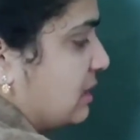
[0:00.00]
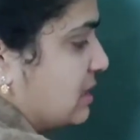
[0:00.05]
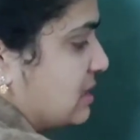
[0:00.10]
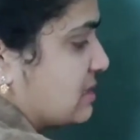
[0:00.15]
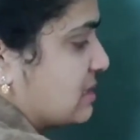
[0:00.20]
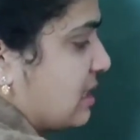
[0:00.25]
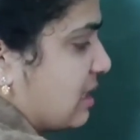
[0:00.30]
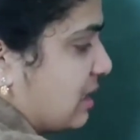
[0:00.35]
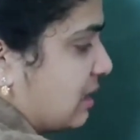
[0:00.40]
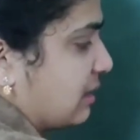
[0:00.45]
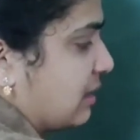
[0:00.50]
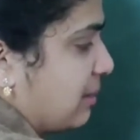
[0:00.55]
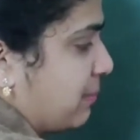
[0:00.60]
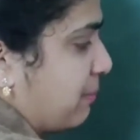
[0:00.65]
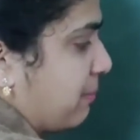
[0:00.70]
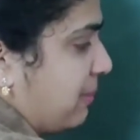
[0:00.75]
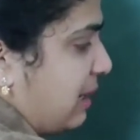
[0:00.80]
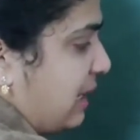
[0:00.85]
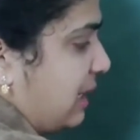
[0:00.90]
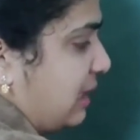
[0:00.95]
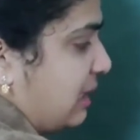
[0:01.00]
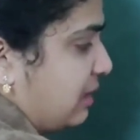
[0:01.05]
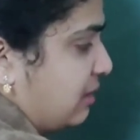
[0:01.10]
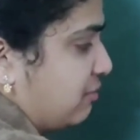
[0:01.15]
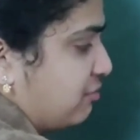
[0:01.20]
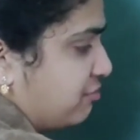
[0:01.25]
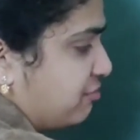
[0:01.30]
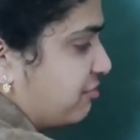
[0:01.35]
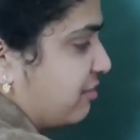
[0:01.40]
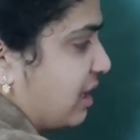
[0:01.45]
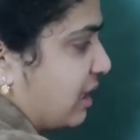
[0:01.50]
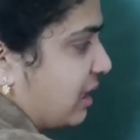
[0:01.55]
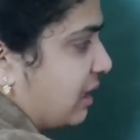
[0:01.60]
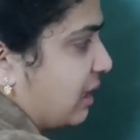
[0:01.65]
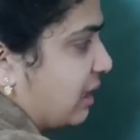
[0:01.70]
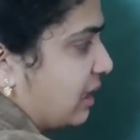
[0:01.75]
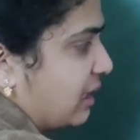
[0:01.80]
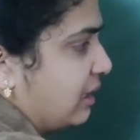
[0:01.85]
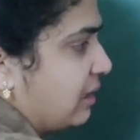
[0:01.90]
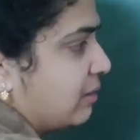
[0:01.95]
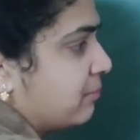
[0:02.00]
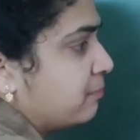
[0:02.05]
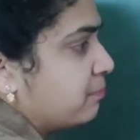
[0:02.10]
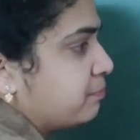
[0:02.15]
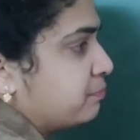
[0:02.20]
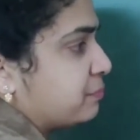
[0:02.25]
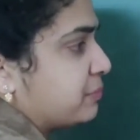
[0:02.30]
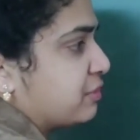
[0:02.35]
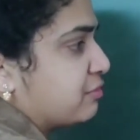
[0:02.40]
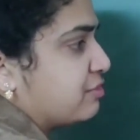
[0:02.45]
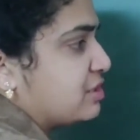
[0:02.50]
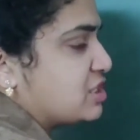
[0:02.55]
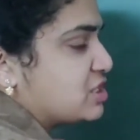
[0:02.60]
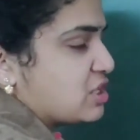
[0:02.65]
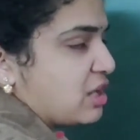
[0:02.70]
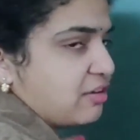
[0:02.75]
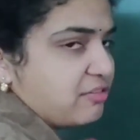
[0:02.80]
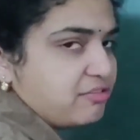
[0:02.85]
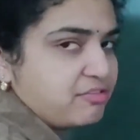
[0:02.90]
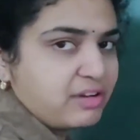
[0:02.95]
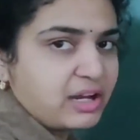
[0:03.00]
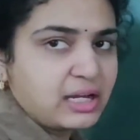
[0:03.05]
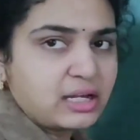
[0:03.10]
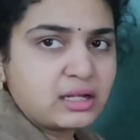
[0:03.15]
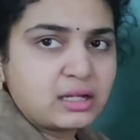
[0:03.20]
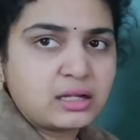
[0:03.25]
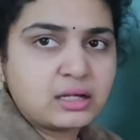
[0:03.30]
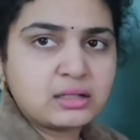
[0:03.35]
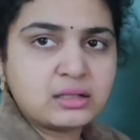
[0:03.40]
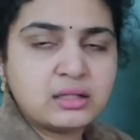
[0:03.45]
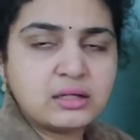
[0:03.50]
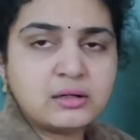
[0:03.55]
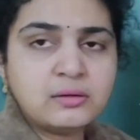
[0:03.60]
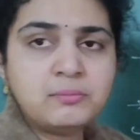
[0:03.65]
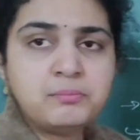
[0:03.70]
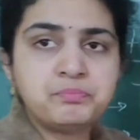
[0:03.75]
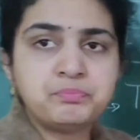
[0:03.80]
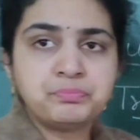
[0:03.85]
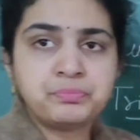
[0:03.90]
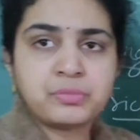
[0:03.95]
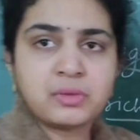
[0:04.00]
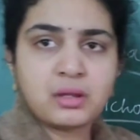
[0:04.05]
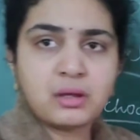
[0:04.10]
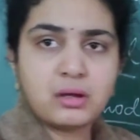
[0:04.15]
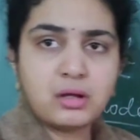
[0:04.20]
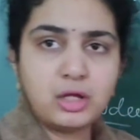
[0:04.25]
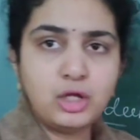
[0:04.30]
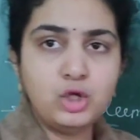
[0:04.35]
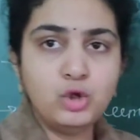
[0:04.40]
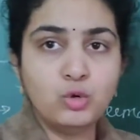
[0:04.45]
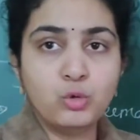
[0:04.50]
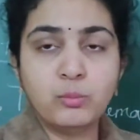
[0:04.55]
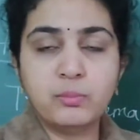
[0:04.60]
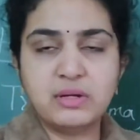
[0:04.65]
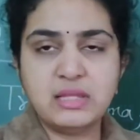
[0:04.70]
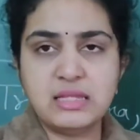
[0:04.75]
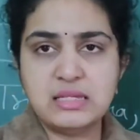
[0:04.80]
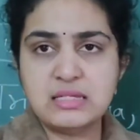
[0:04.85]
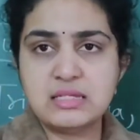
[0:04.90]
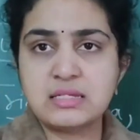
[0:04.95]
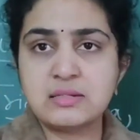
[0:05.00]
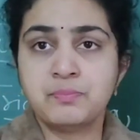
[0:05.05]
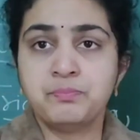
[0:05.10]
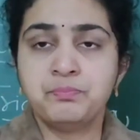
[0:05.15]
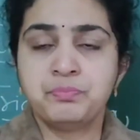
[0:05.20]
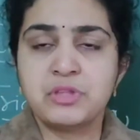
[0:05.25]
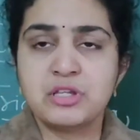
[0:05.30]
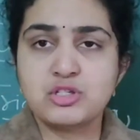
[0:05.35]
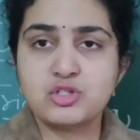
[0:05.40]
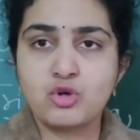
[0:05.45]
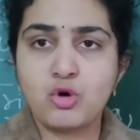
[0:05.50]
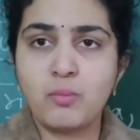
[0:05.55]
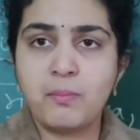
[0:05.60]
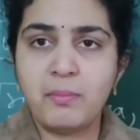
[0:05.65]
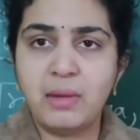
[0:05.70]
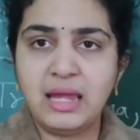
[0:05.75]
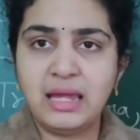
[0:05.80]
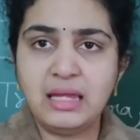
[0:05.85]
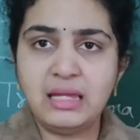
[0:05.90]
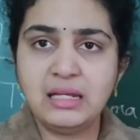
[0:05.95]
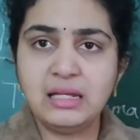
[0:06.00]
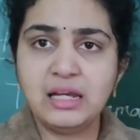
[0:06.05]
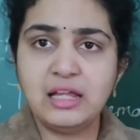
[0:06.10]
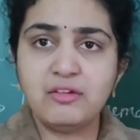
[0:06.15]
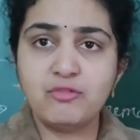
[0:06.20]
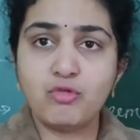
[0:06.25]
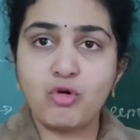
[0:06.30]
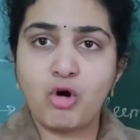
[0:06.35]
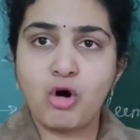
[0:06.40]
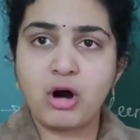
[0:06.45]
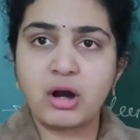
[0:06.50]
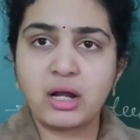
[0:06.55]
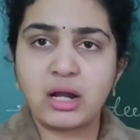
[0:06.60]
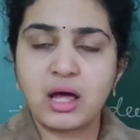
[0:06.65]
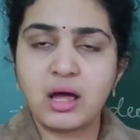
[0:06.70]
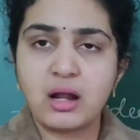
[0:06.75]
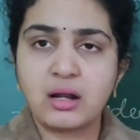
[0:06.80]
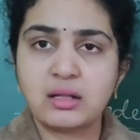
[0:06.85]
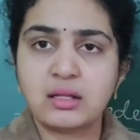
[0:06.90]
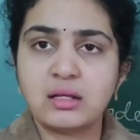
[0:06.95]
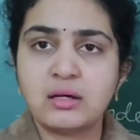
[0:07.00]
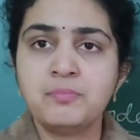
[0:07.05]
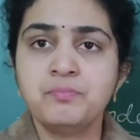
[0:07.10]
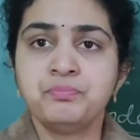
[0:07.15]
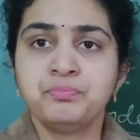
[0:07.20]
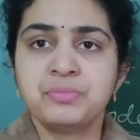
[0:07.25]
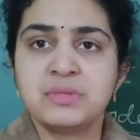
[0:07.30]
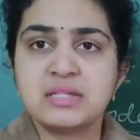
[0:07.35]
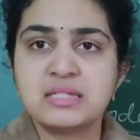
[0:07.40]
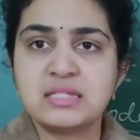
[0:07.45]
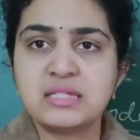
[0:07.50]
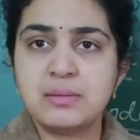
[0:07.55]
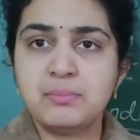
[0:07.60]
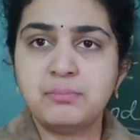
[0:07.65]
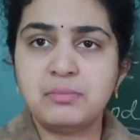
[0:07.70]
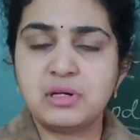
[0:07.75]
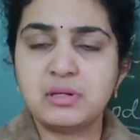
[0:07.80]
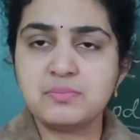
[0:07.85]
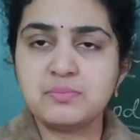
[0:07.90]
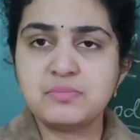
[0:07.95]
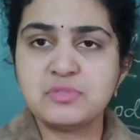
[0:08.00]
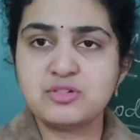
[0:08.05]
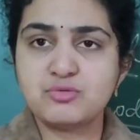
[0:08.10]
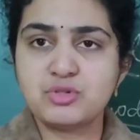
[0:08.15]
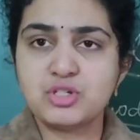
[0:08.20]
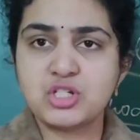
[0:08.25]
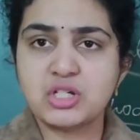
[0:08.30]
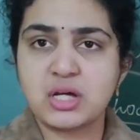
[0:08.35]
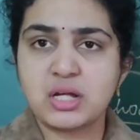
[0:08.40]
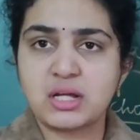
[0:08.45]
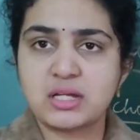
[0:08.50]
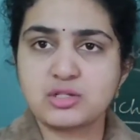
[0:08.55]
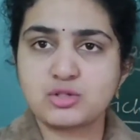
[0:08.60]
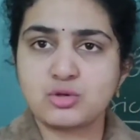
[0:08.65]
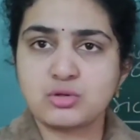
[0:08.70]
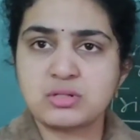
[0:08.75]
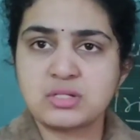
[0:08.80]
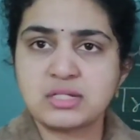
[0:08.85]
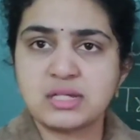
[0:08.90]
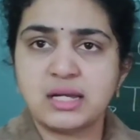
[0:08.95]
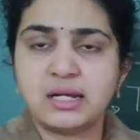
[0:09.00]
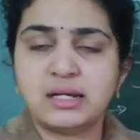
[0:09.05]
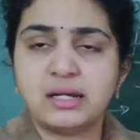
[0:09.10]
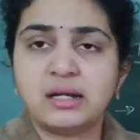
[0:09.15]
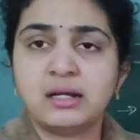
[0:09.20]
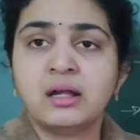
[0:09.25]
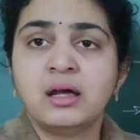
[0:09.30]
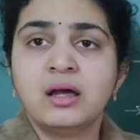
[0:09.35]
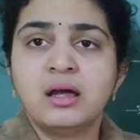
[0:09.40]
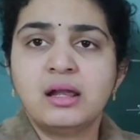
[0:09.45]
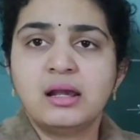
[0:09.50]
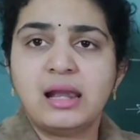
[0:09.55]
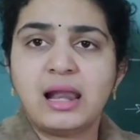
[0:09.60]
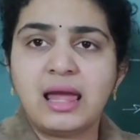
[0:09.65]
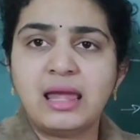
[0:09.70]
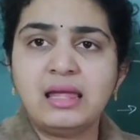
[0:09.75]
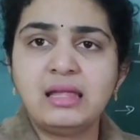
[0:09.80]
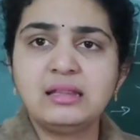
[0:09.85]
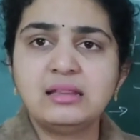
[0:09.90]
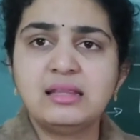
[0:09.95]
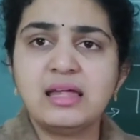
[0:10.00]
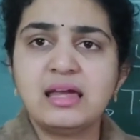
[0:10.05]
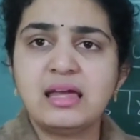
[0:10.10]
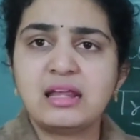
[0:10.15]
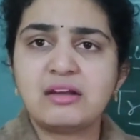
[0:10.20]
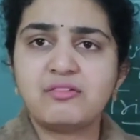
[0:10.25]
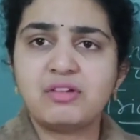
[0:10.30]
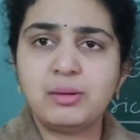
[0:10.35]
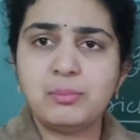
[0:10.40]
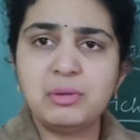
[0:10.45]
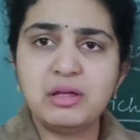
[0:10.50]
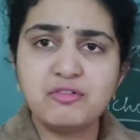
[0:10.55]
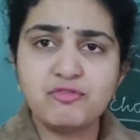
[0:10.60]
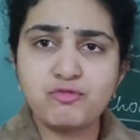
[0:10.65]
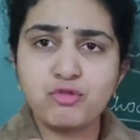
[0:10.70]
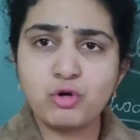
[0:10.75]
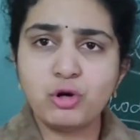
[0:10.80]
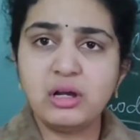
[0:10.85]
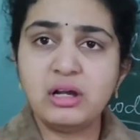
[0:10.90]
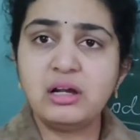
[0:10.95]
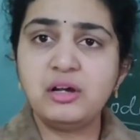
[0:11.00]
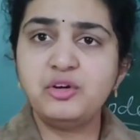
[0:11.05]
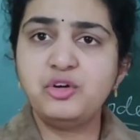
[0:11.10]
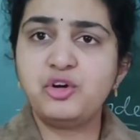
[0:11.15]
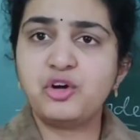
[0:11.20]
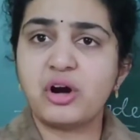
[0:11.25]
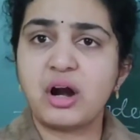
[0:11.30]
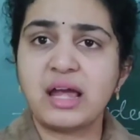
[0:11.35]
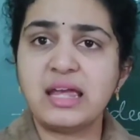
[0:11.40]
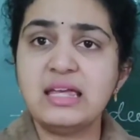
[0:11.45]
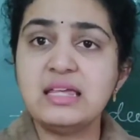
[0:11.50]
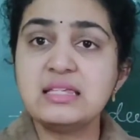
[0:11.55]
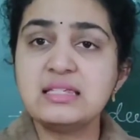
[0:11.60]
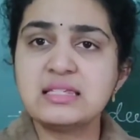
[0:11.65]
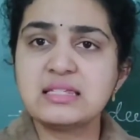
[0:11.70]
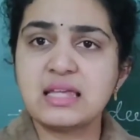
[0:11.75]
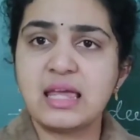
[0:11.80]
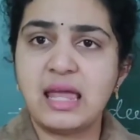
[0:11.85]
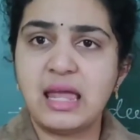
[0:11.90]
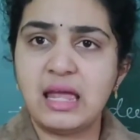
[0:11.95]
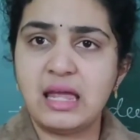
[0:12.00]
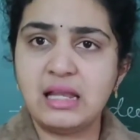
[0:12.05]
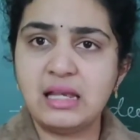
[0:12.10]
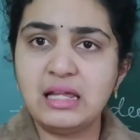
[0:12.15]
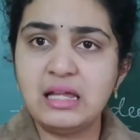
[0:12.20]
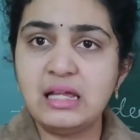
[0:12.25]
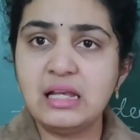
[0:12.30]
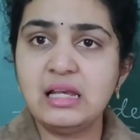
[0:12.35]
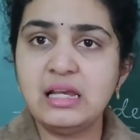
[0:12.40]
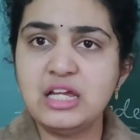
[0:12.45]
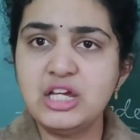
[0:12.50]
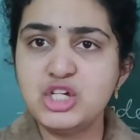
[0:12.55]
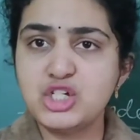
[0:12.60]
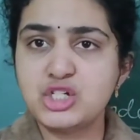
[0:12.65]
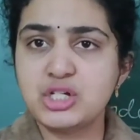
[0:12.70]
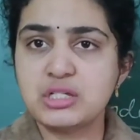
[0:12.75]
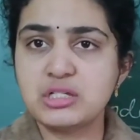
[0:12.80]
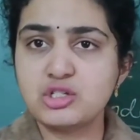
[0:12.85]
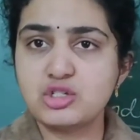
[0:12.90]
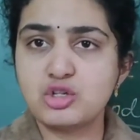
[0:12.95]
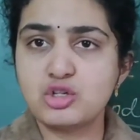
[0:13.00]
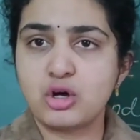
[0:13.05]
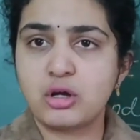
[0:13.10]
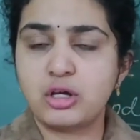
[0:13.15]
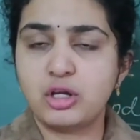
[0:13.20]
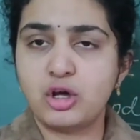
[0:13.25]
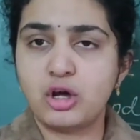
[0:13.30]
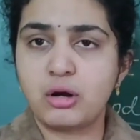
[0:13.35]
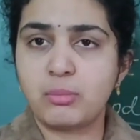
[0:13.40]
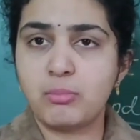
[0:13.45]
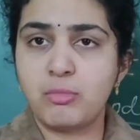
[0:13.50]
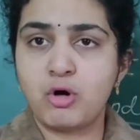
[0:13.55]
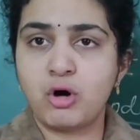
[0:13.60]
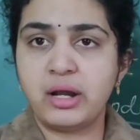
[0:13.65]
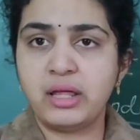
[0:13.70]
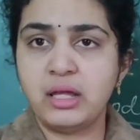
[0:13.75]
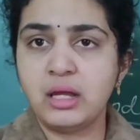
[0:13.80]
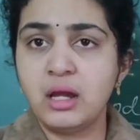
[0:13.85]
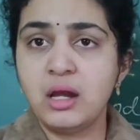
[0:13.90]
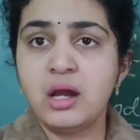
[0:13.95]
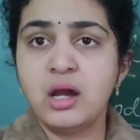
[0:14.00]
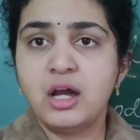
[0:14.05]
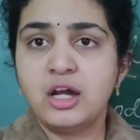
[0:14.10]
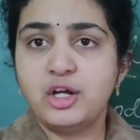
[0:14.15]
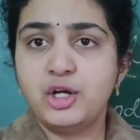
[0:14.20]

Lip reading: These are the main fungi which affect the humans. So mainly what are the symptoms which are associated? Like there will be full dry scaly lesions on your body.